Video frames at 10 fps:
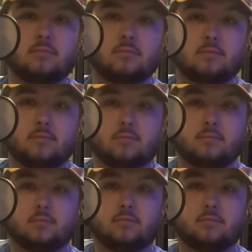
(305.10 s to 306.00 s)

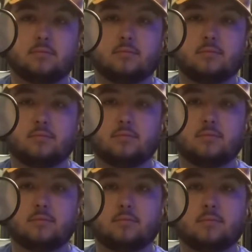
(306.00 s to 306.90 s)

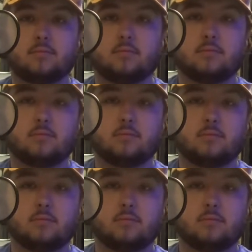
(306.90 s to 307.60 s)
No words are spoken by the person on screen.